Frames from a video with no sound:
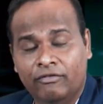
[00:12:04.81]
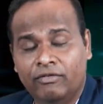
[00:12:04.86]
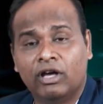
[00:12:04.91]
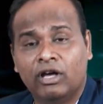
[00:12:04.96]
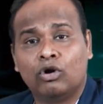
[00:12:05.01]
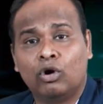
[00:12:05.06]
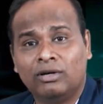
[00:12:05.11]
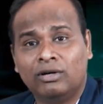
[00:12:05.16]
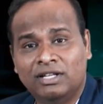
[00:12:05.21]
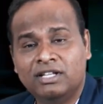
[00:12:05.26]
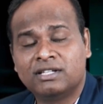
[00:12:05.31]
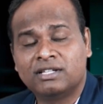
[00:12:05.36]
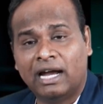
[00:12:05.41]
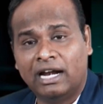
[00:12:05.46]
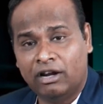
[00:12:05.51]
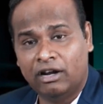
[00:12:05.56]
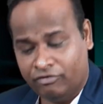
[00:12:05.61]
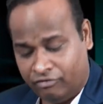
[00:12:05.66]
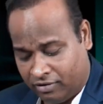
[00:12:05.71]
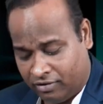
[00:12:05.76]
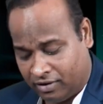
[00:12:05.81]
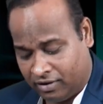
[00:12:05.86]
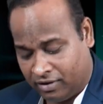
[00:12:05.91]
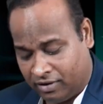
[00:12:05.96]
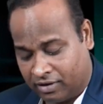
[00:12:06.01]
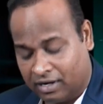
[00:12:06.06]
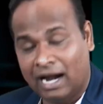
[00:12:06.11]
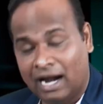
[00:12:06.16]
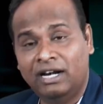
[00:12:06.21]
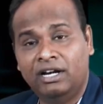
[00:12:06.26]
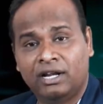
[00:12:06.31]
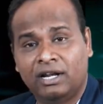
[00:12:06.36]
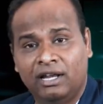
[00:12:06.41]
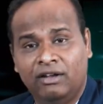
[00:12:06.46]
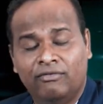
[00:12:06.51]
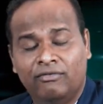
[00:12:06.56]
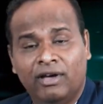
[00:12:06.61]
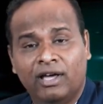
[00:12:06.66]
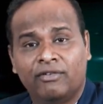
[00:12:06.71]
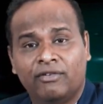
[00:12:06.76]
We are not this kind of country
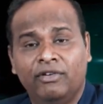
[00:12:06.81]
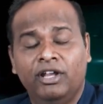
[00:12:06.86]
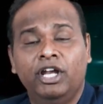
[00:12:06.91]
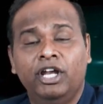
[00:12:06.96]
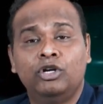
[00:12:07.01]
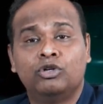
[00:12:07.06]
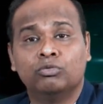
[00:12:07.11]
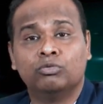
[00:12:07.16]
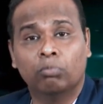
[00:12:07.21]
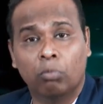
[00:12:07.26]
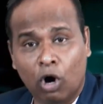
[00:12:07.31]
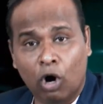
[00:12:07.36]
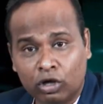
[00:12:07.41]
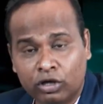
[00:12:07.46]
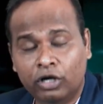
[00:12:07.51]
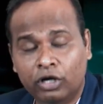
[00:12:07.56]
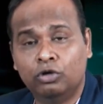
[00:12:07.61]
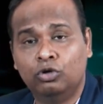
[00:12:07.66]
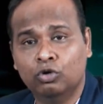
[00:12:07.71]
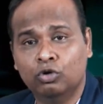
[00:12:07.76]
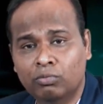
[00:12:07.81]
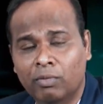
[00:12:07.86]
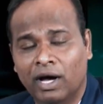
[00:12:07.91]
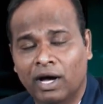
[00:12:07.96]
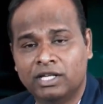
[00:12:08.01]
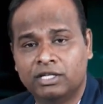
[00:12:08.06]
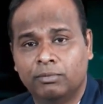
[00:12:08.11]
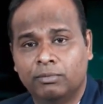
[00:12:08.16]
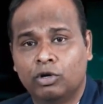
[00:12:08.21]
where we need to bother too much,